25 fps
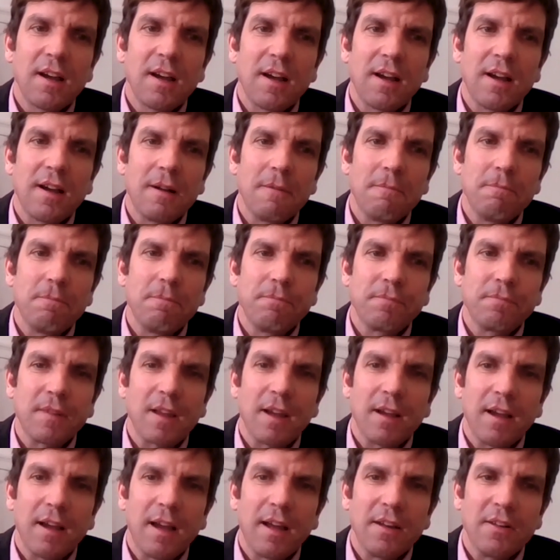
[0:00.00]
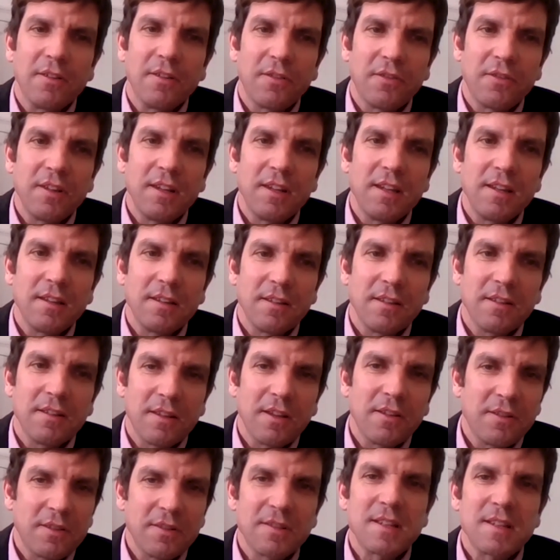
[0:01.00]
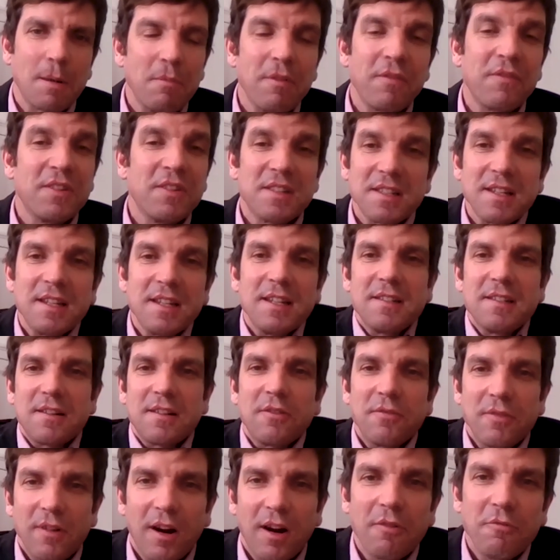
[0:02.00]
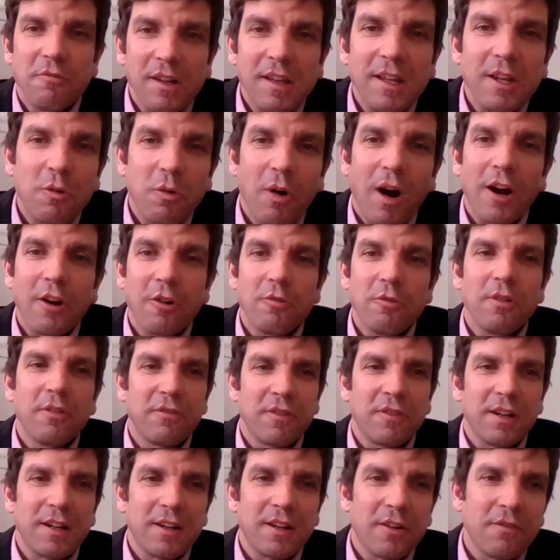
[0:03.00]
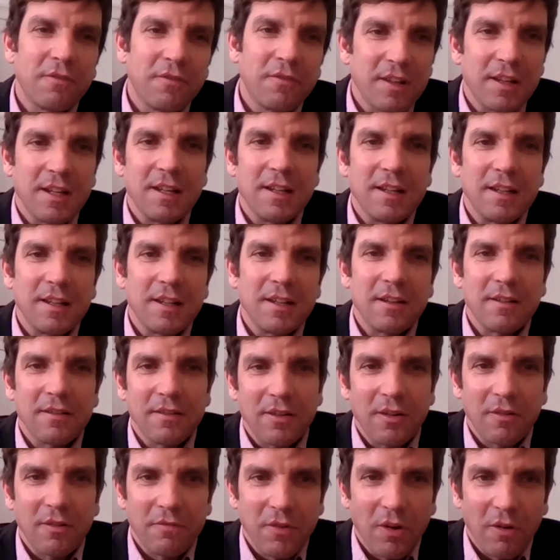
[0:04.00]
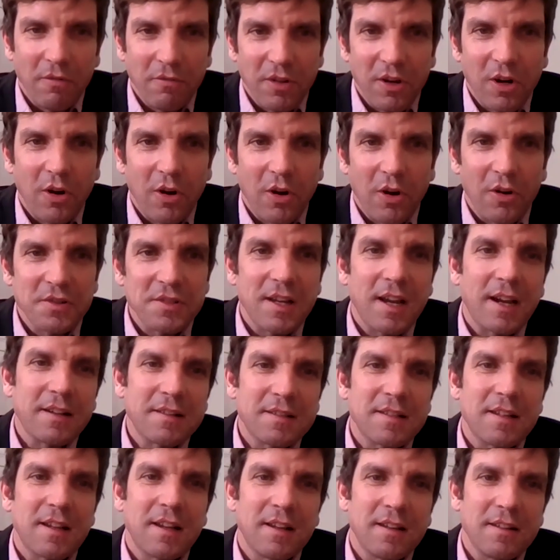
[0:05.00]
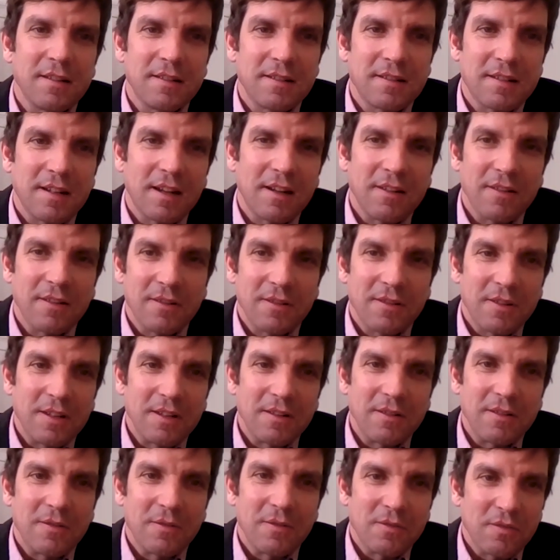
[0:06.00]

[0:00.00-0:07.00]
Um, and the some of the scenes are, are really quite horrific of the uh, of, of, the Cossacks and and the,